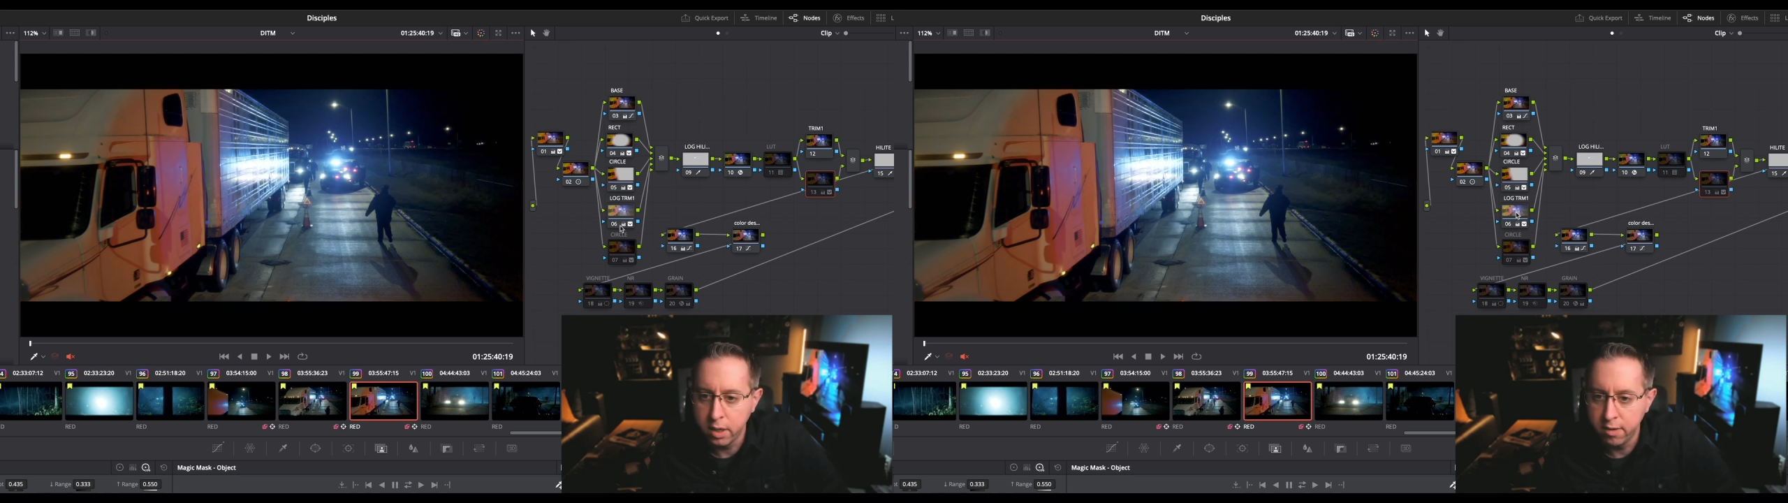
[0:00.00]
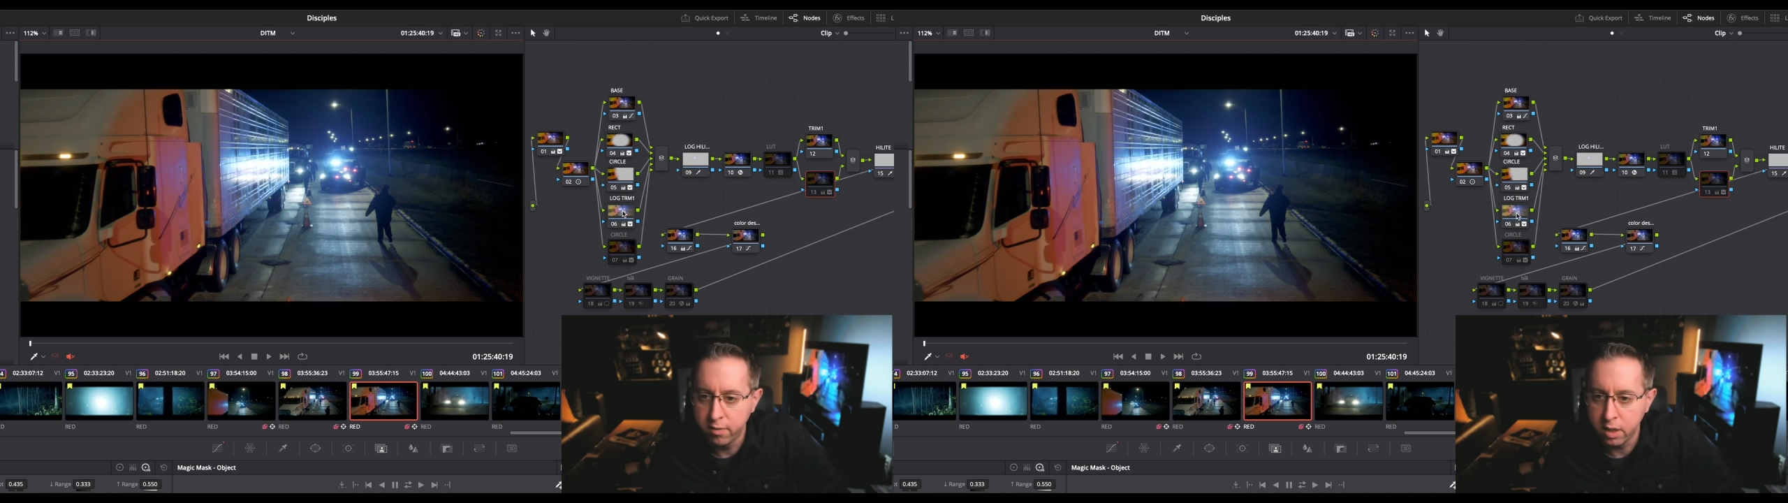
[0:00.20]

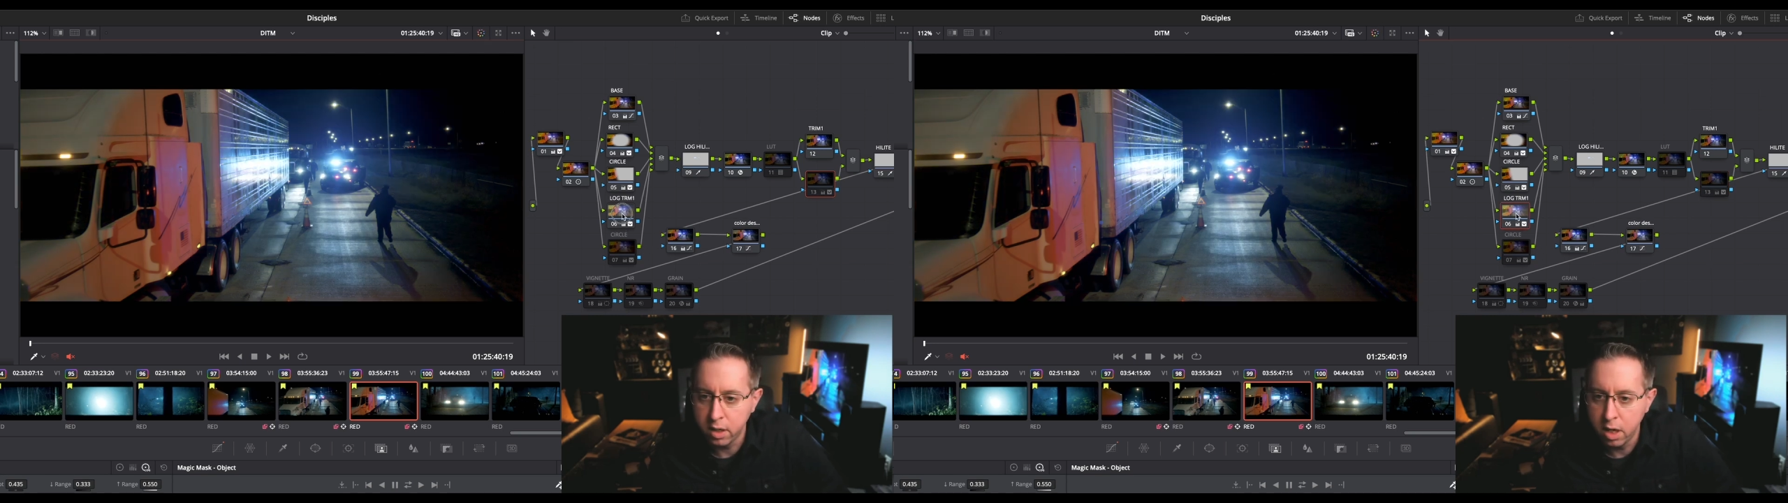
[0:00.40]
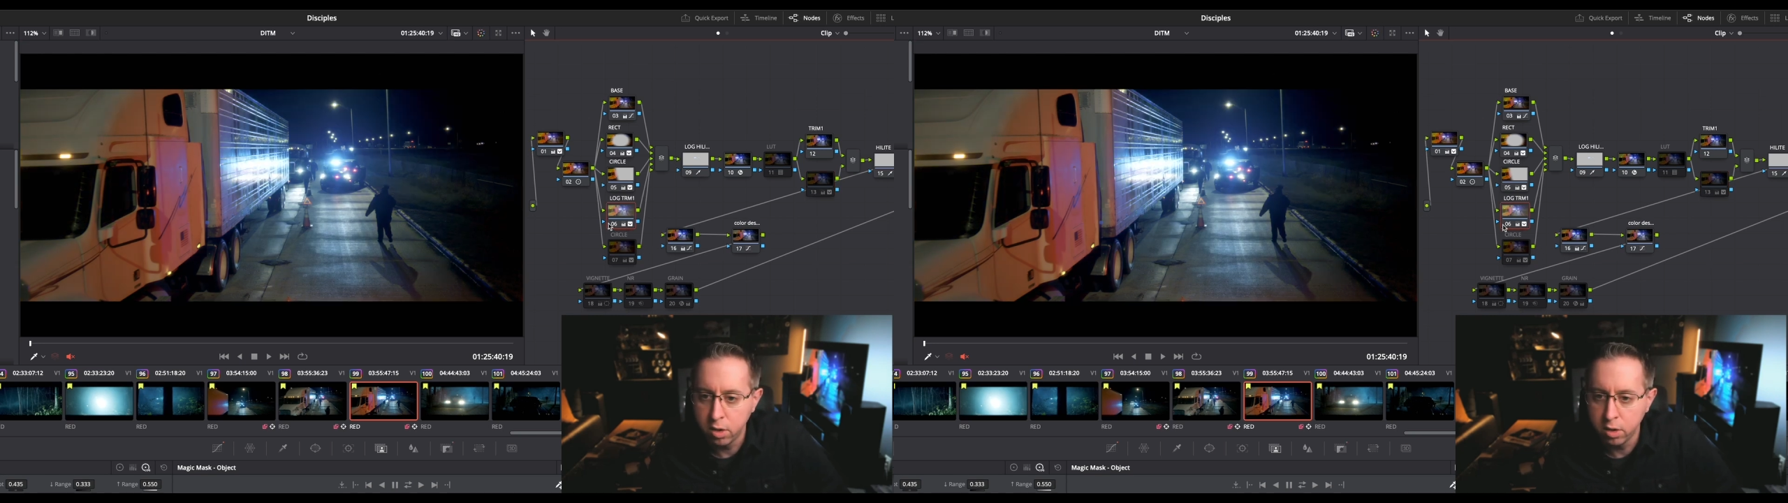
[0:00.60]
in different
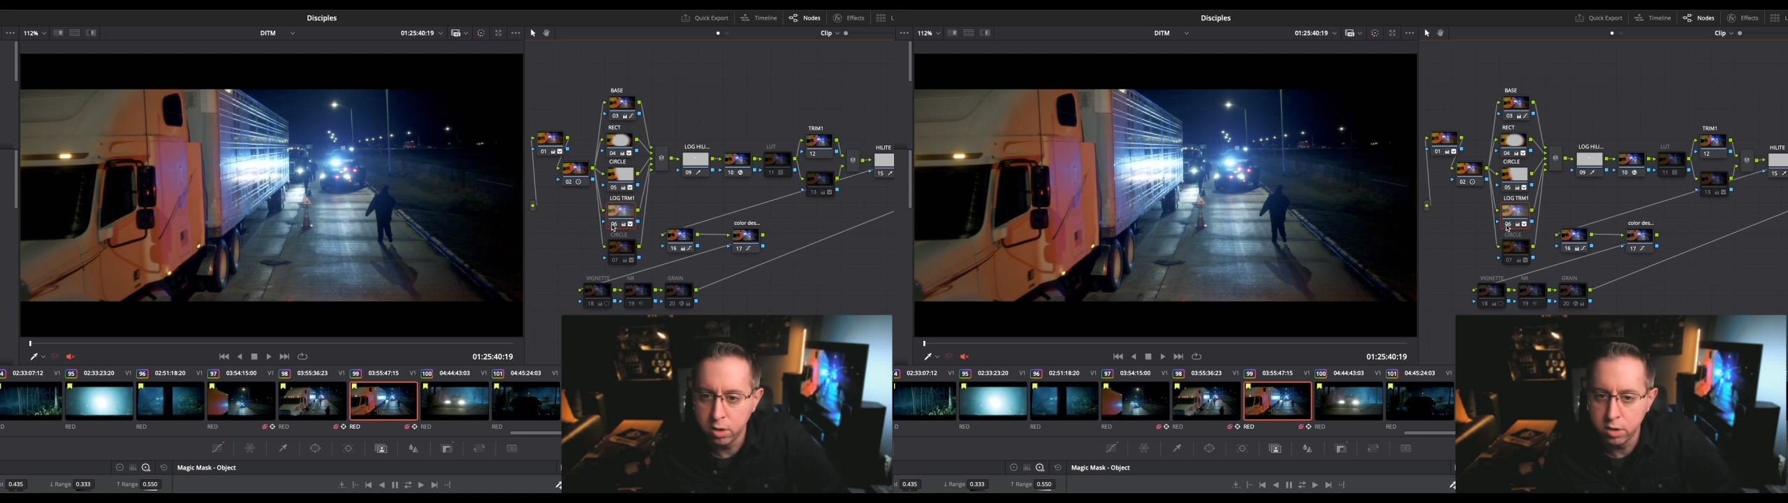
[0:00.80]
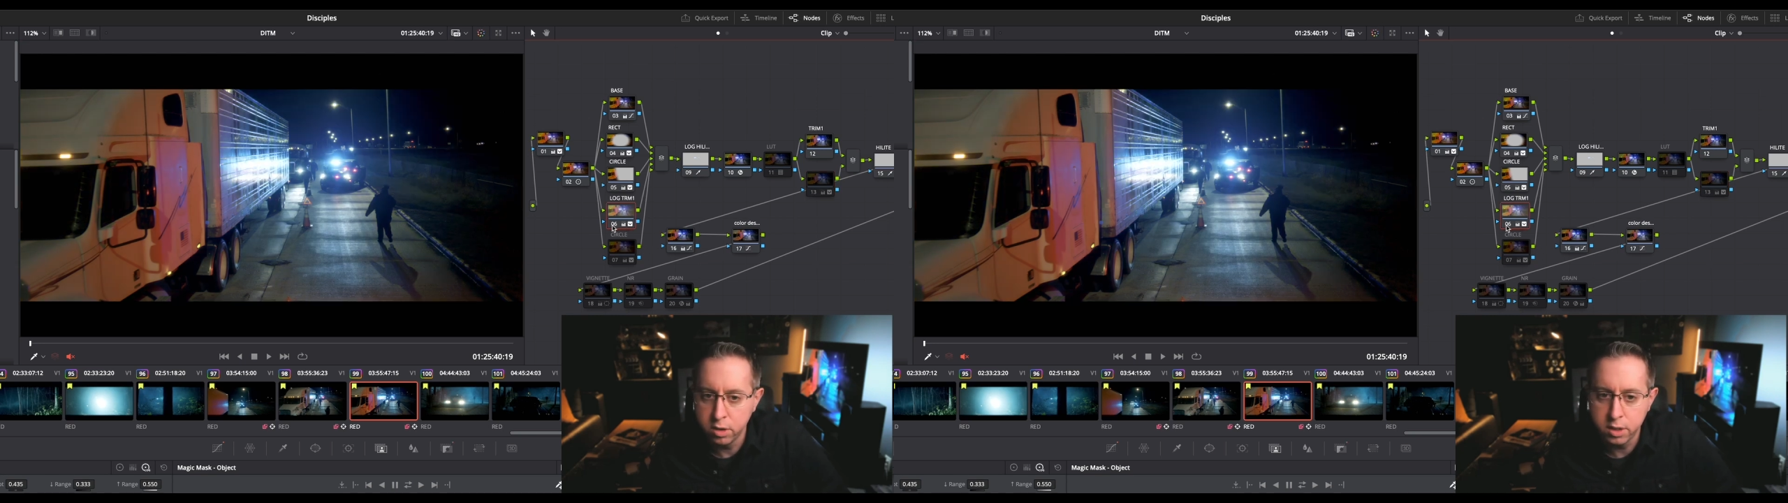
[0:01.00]

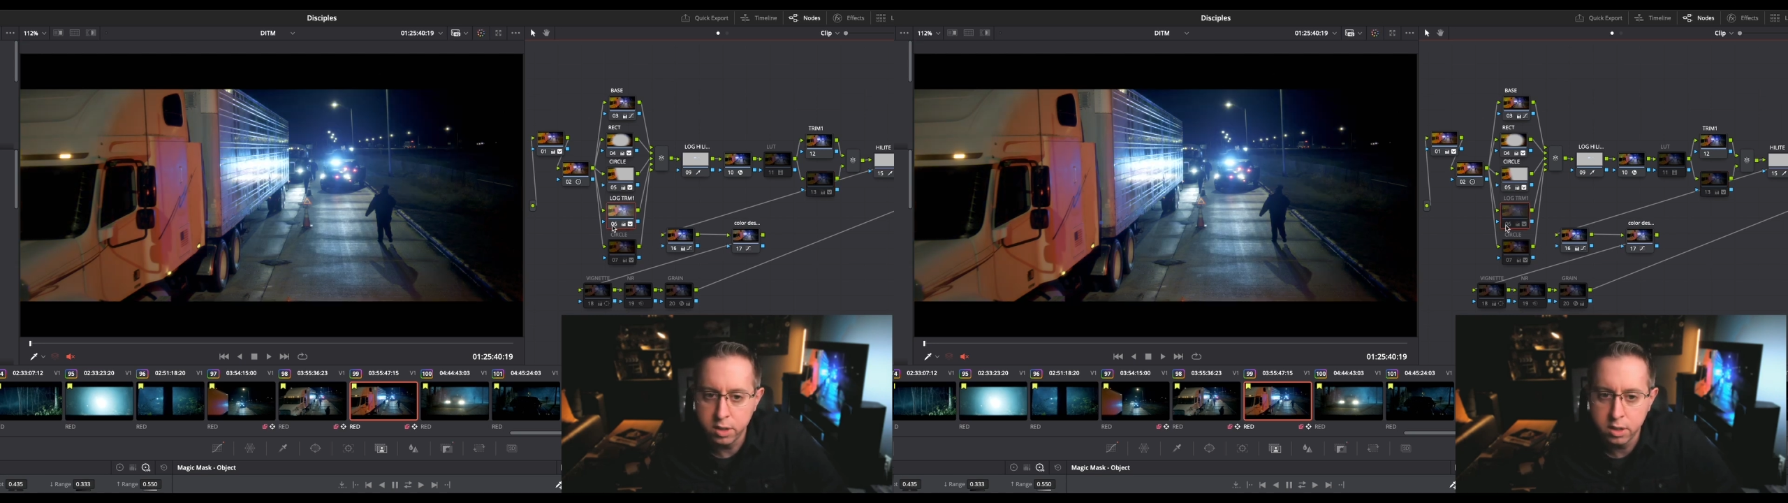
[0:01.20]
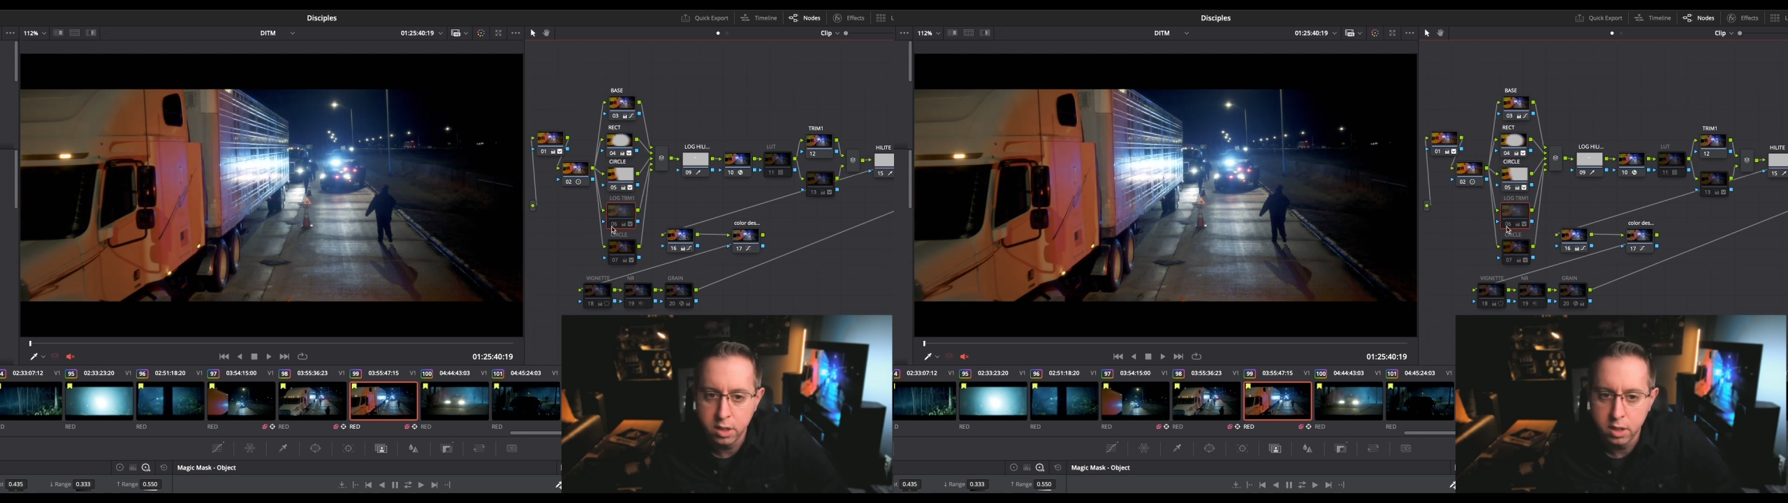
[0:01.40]
colors,